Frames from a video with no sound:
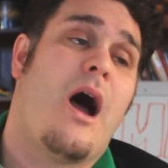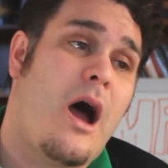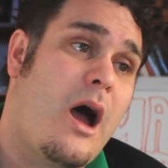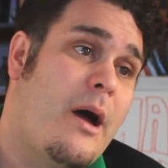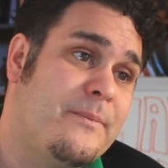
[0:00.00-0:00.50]

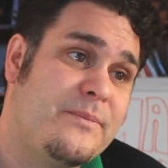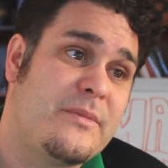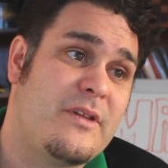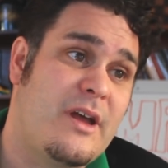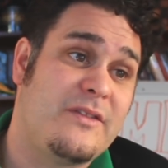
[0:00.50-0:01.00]

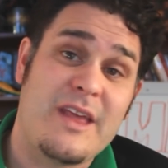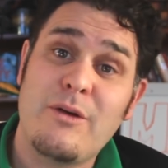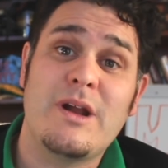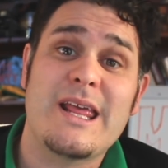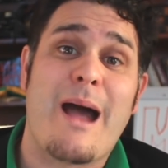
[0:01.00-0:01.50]

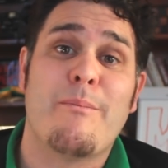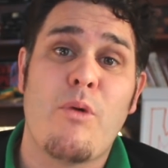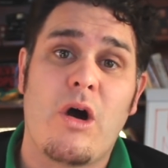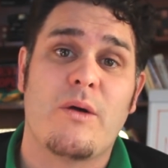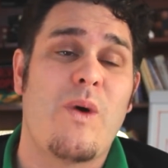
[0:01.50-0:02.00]
They really got
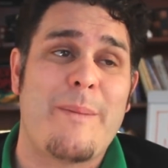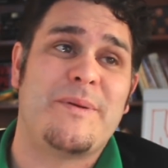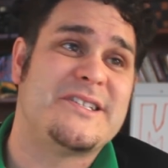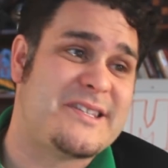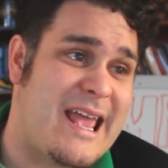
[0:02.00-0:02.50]
more
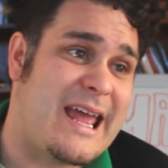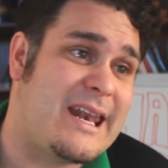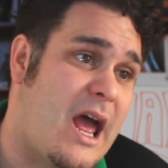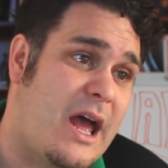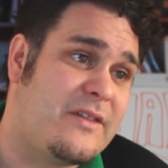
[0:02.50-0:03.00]
weapons
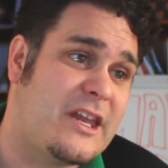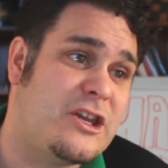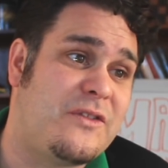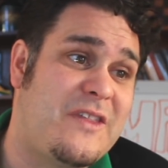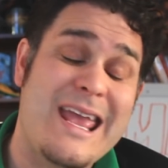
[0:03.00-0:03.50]

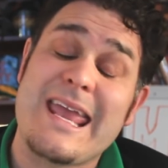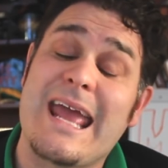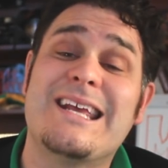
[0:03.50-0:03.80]
than you'd think,